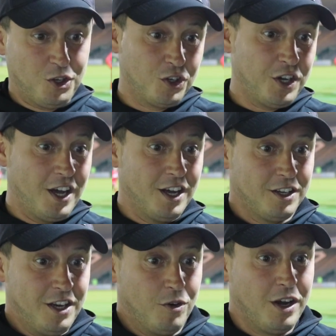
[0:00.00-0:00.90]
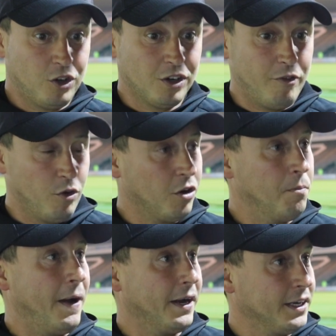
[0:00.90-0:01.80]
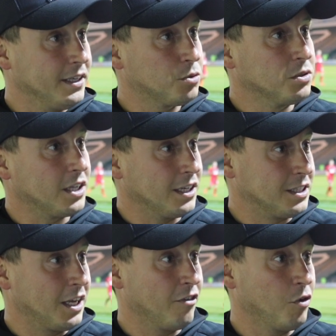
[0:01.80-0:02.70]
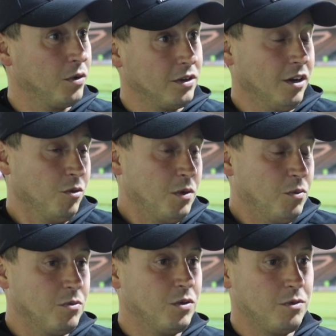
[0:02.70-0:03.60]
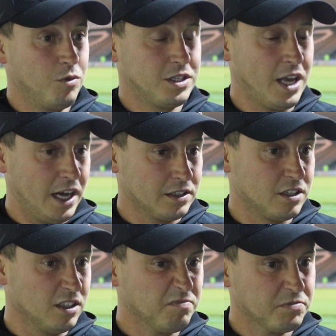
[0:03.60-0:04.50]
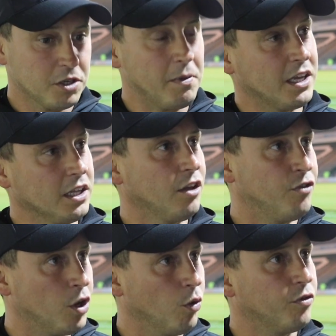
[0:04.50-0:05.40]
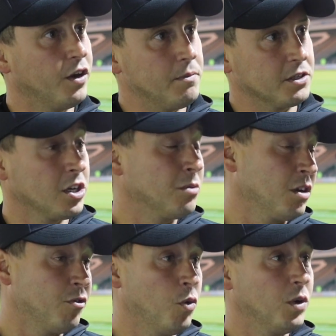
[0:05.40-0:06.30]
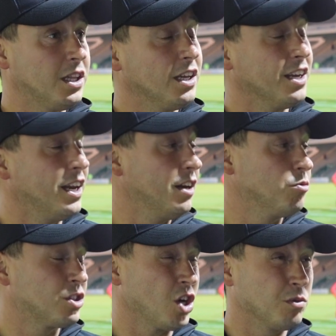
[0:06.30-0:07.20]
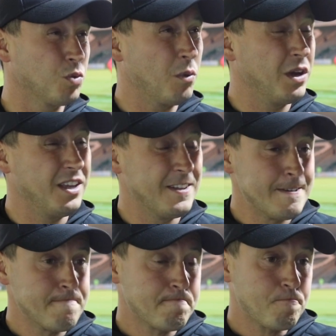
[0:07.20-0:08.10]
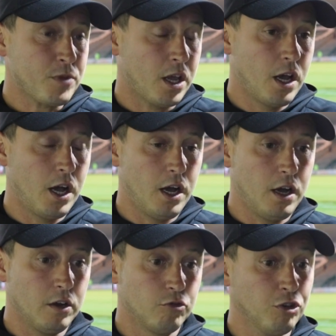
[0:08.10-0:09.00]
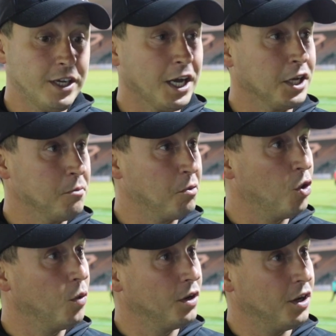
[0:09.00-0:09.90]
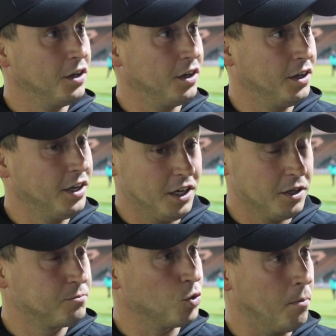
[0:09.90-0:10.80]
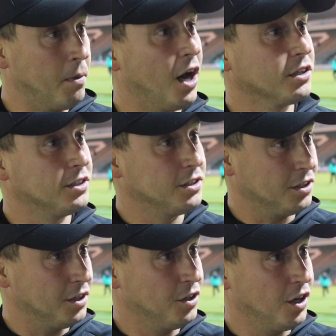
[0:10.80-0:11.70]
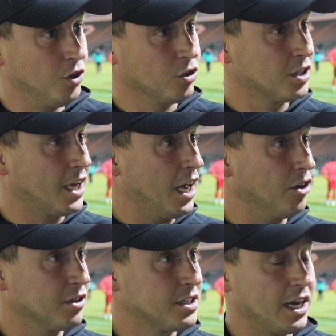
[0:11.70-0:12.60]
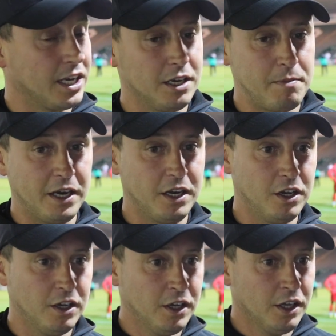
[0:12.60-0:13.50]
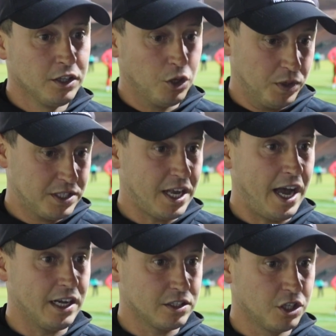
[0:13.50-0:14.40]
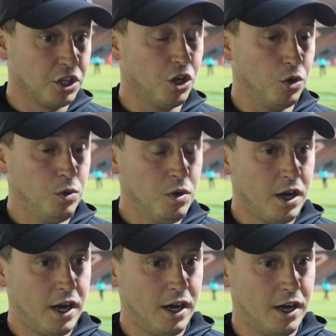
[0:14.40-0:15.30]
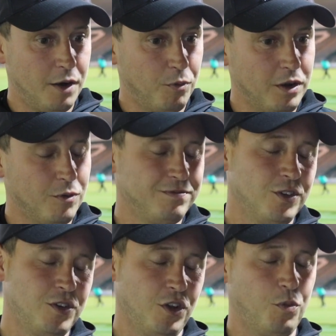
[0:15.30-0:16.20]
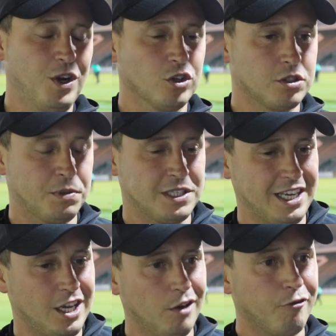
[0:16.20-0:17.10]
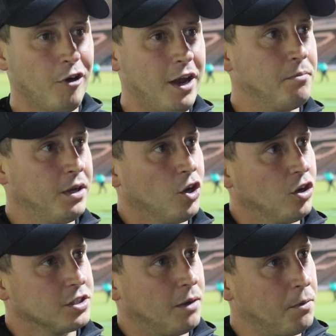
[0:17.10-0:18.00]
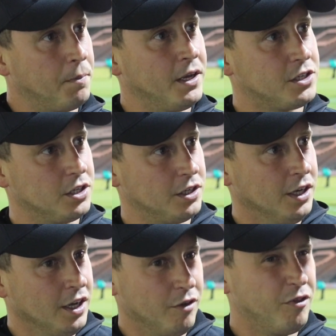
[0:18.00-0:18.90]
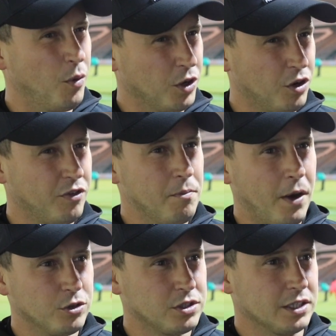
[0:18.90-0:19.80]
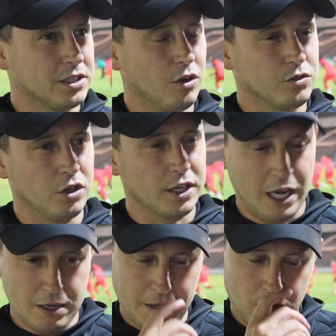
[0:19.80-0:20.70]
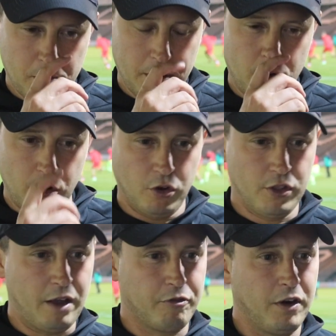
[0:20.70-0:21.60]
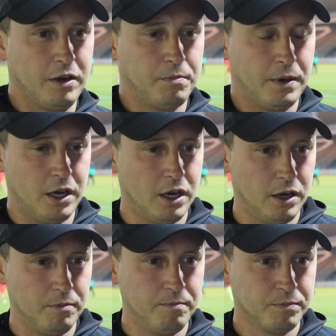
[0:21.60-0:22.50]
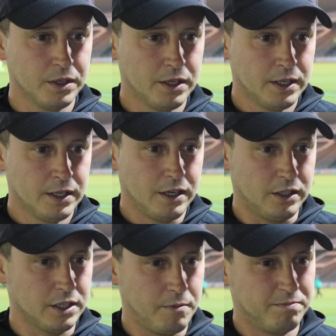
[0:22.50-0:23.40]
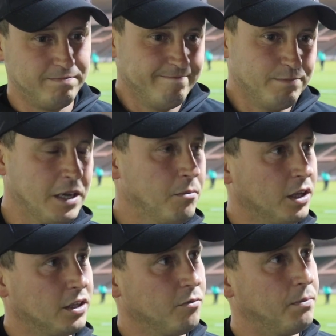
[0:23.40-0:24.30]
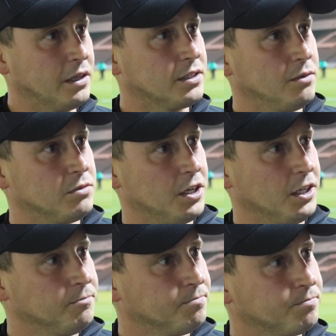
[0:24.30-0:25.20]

good level of compactness. We stayed together. We set out to make it difficult for them at times, and I thought we did. And then there was times where we regained the ball and hit the sort of passes and looked to counter attack in the manner that we'd set out to do. And we, not that we looked a particular threat, but it got us up the pitch and felt we could have imposed ourselves on the game a little bit more on that front. But like I say, beaten by a better team today.